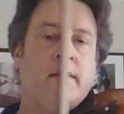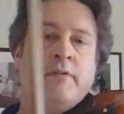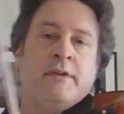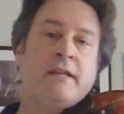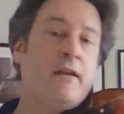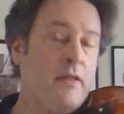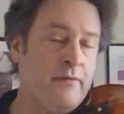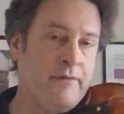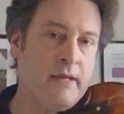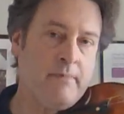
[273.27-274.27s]
There's another
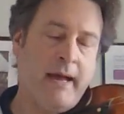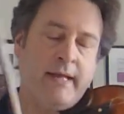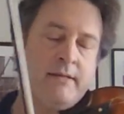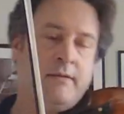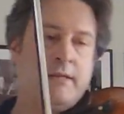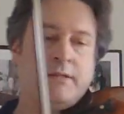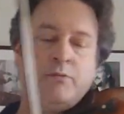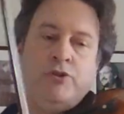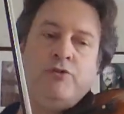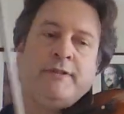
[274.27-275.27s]
finger pattern in this
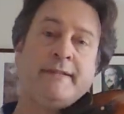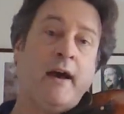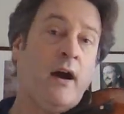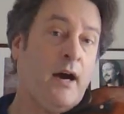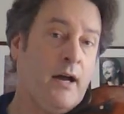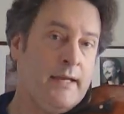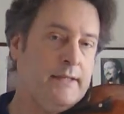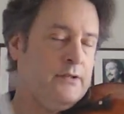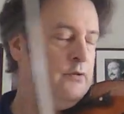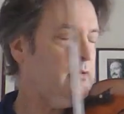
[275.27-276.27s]
which uses a high
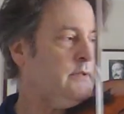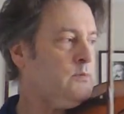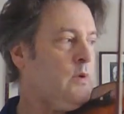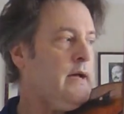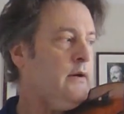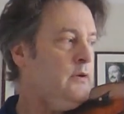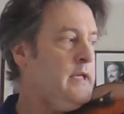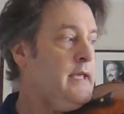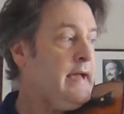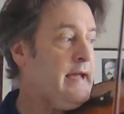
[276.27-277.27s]
2 as well,
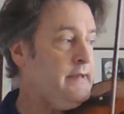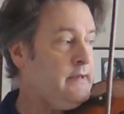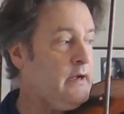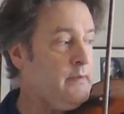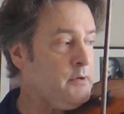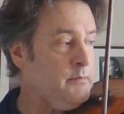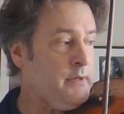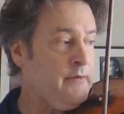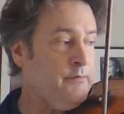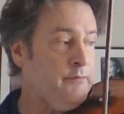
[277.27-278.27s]
and I'm going to
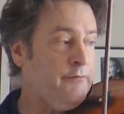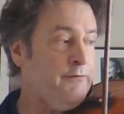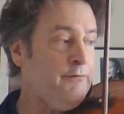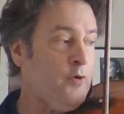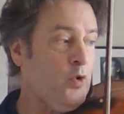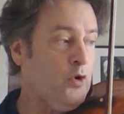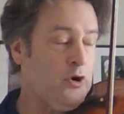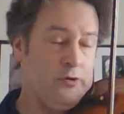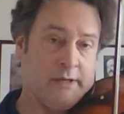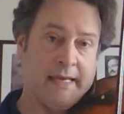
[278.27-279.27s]
play from 4
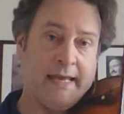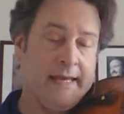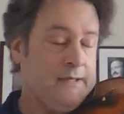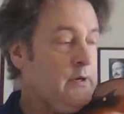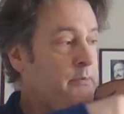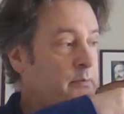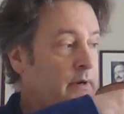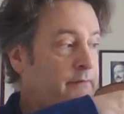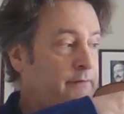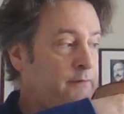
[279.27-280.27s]
on the A, so I put
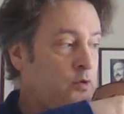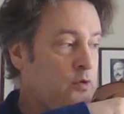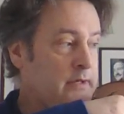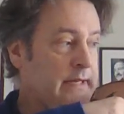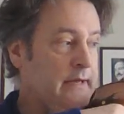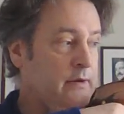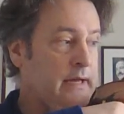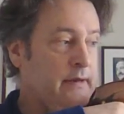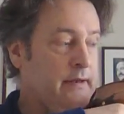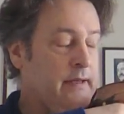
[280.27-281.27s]
my 4 down
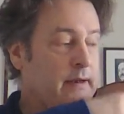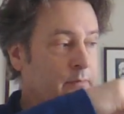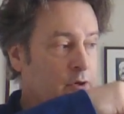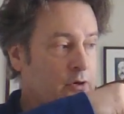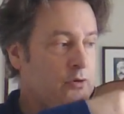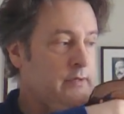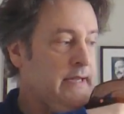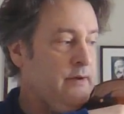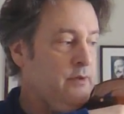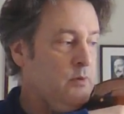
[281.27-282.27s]
and then I'm going to go
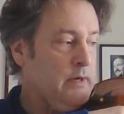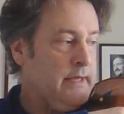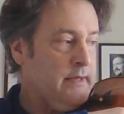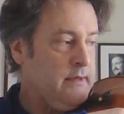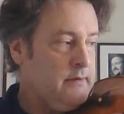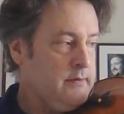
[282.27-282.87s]
down the way.